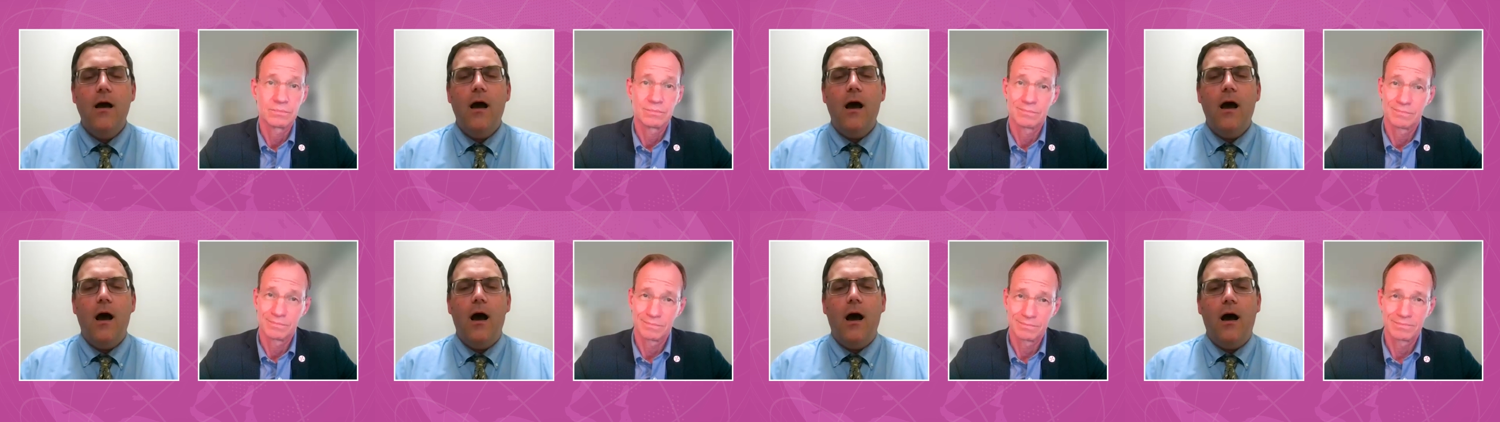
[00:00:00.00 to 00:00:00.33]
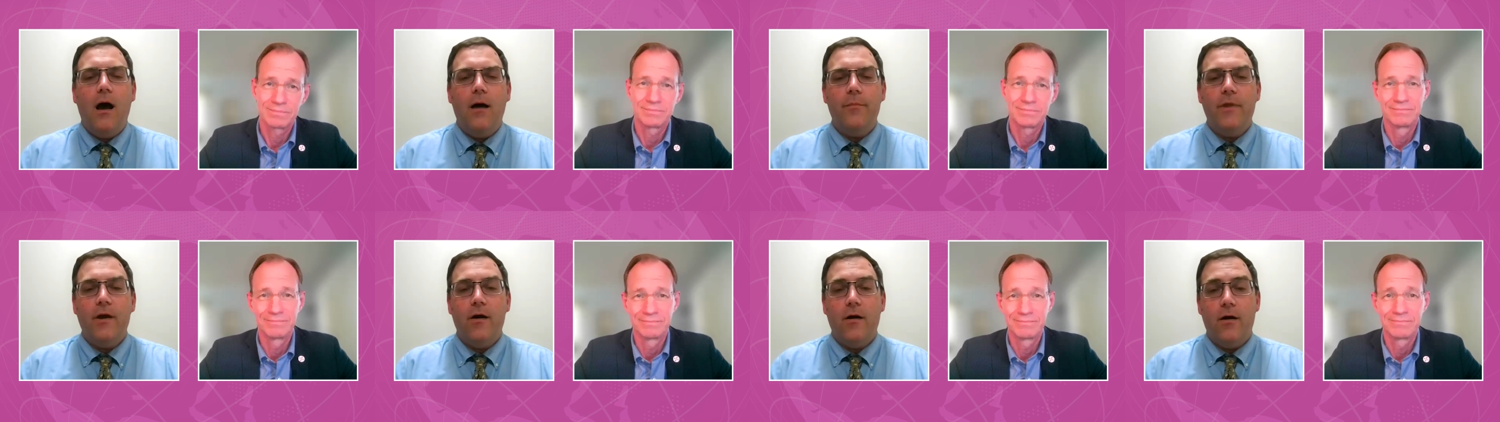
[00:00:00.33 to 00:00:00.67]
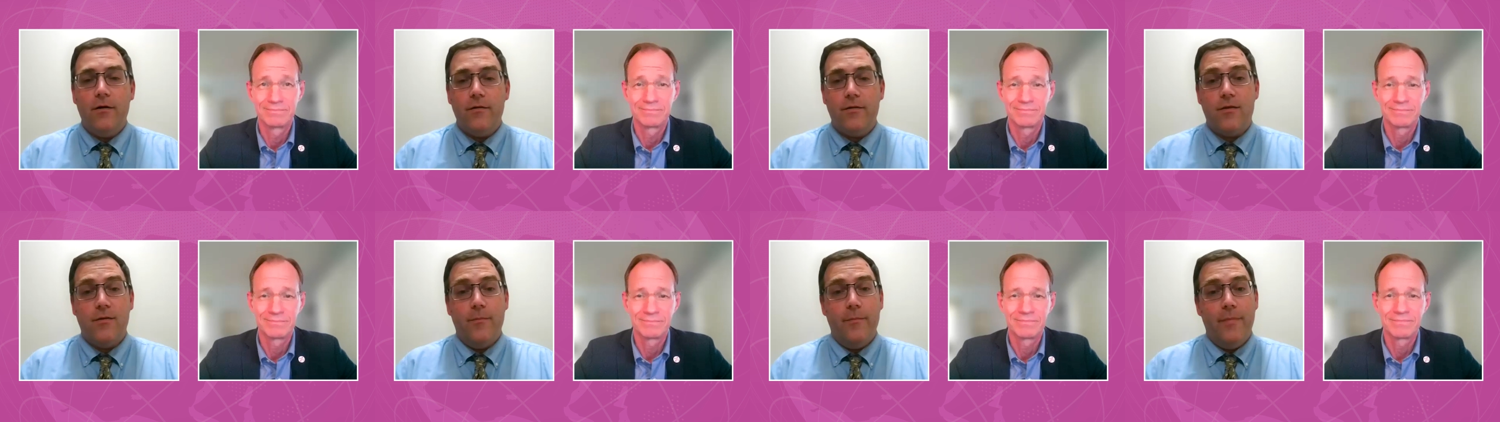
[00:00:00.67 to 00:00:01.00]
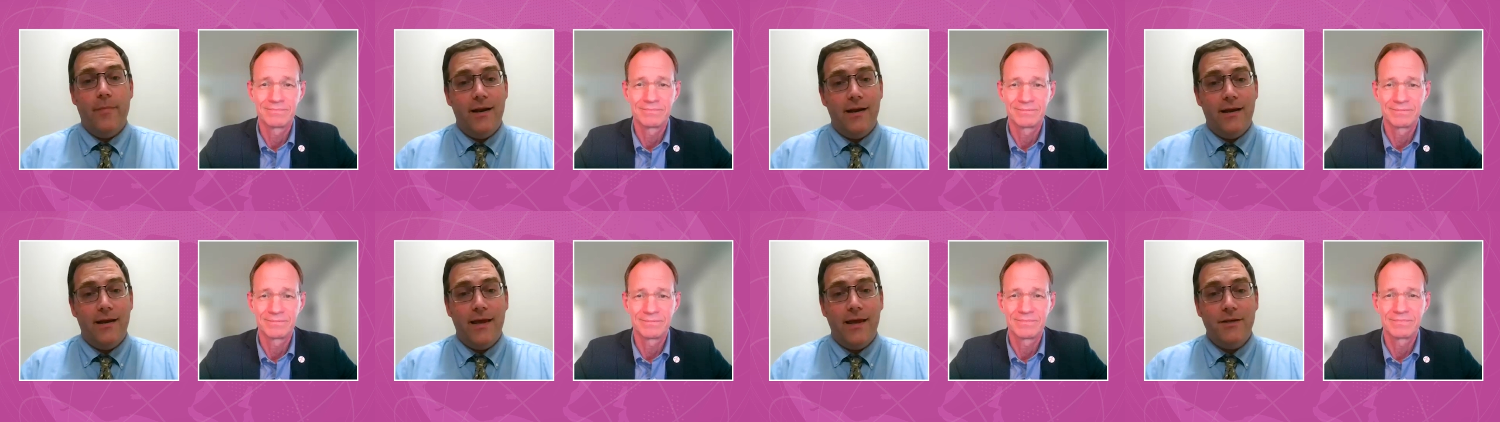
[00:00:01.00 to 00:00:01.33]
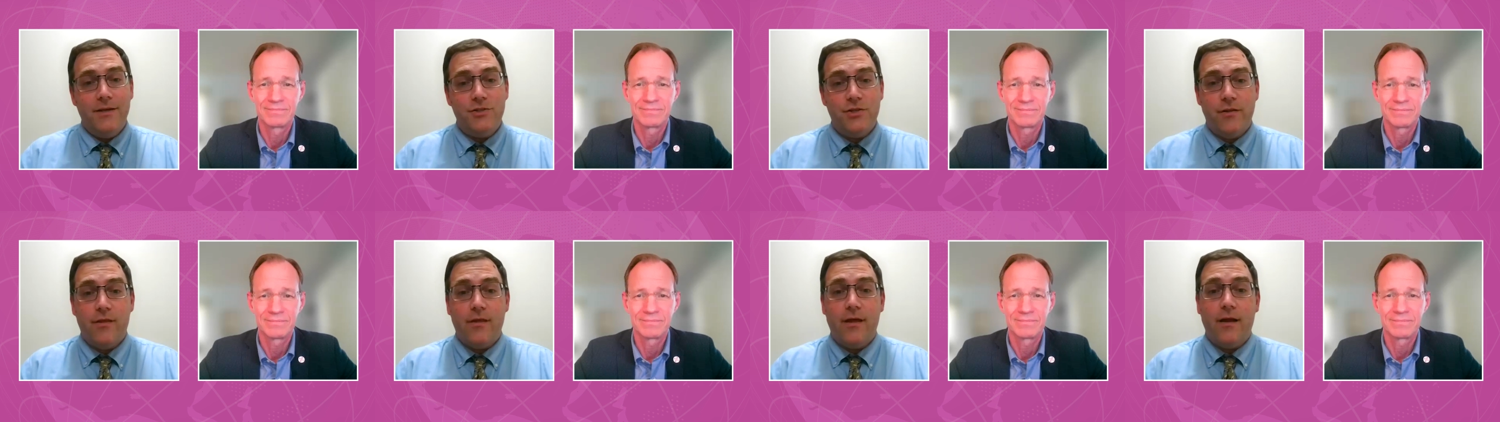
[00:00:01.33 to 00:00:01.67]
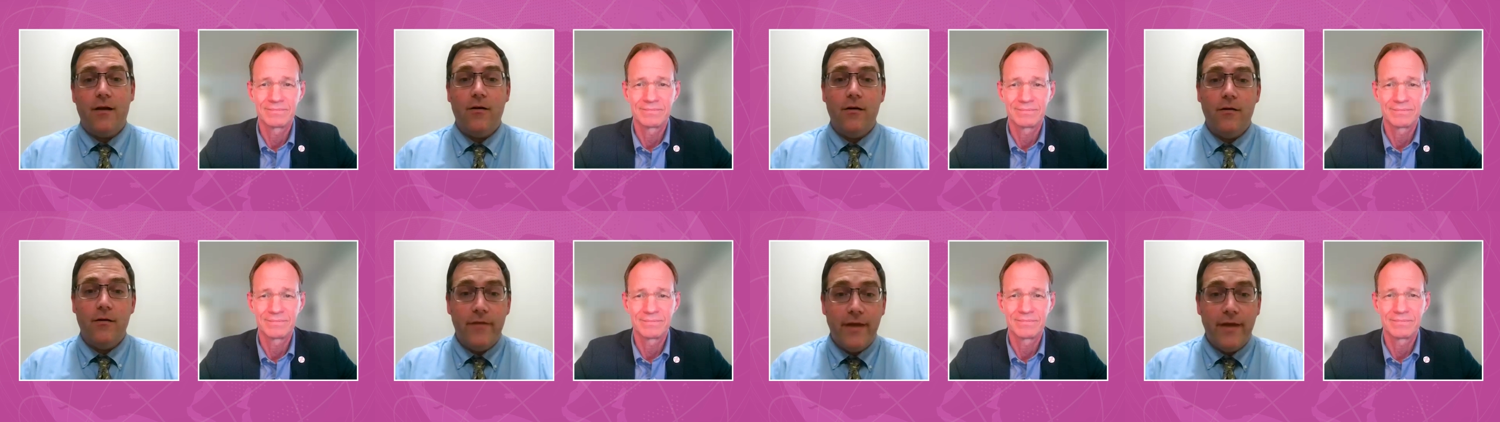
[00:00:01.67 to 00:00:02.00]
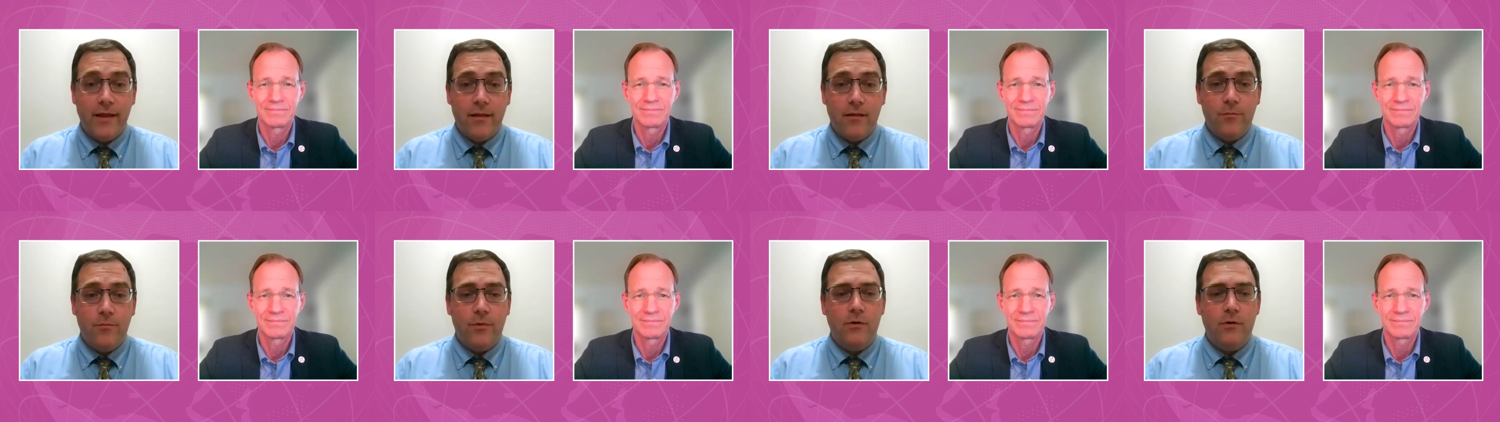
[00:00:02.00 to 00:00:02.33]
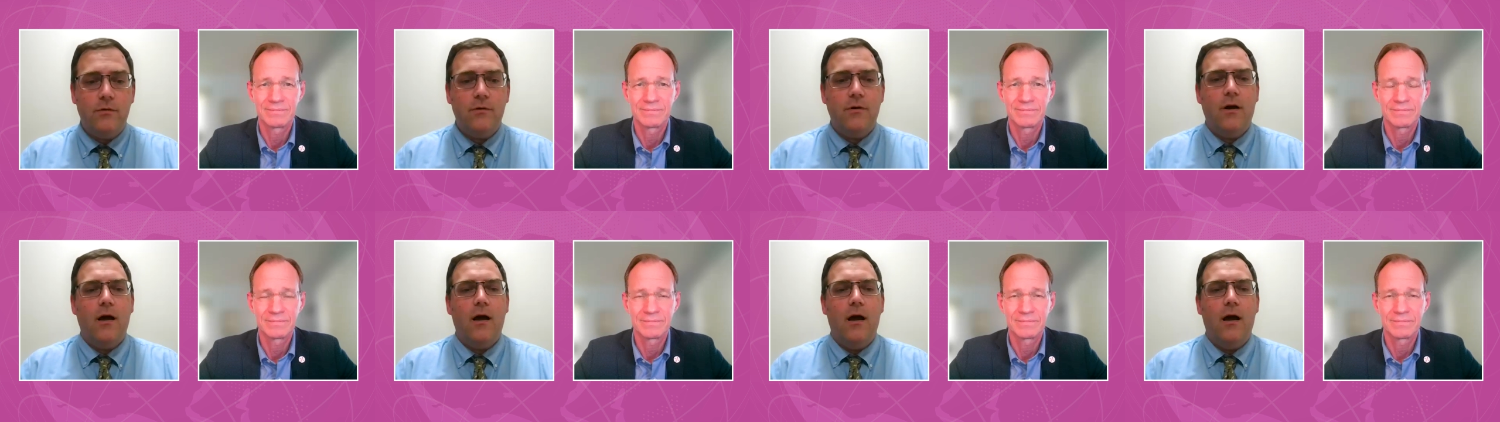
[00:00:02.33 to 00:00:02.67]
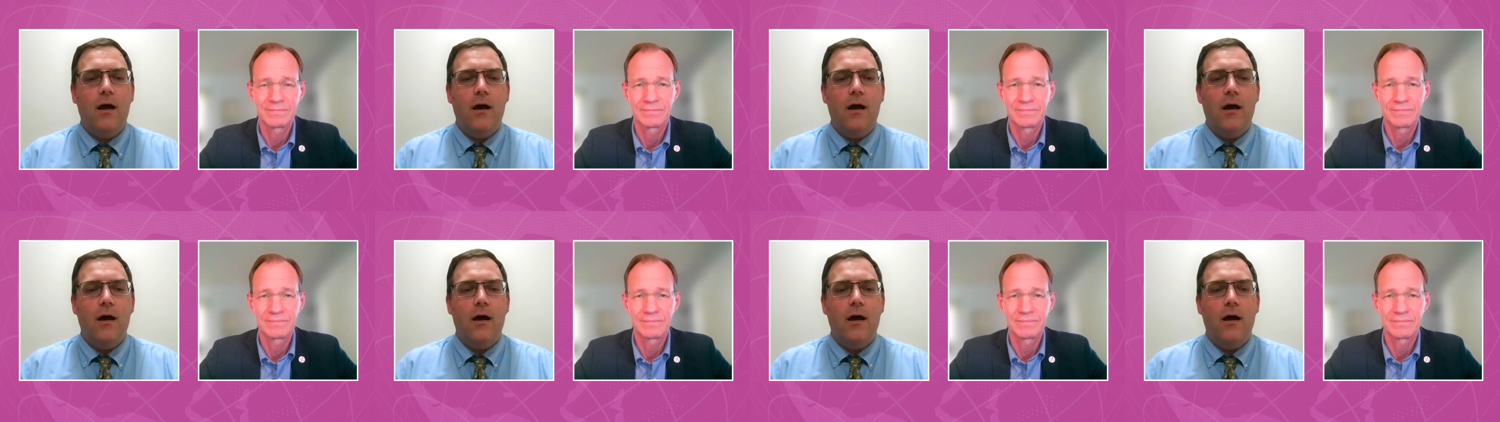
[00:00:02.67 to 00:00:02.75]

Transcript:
Speaker 1: Mm-hmm. Um, there are some medications that are available.